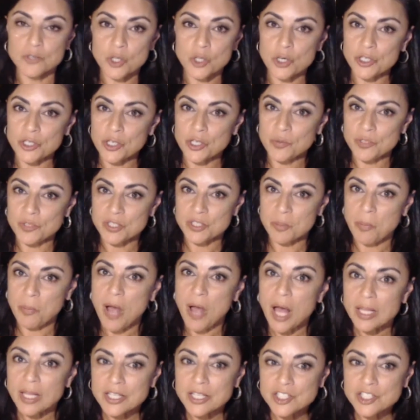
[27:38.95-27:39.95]
Turkey was
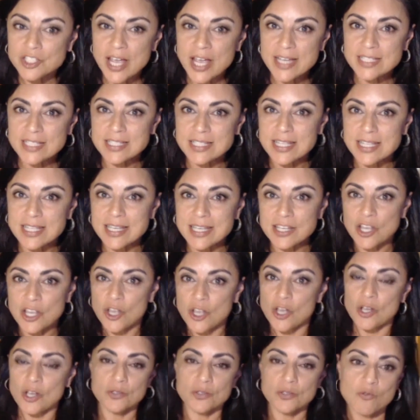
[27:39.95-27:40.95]
apologizing
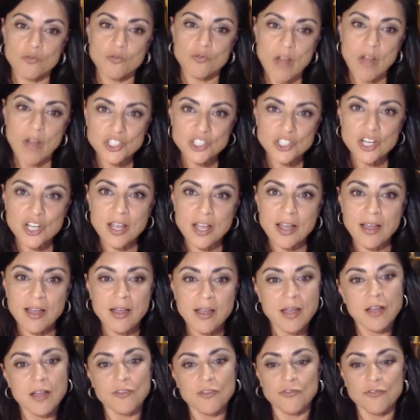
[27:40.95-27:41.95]
to
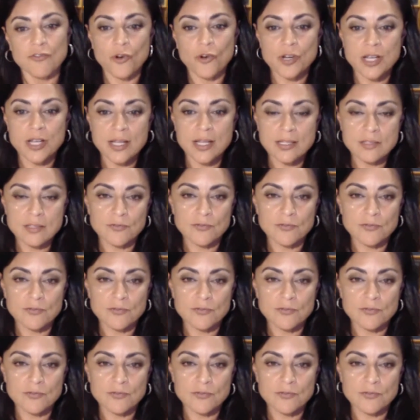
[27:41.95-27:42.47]
Russia for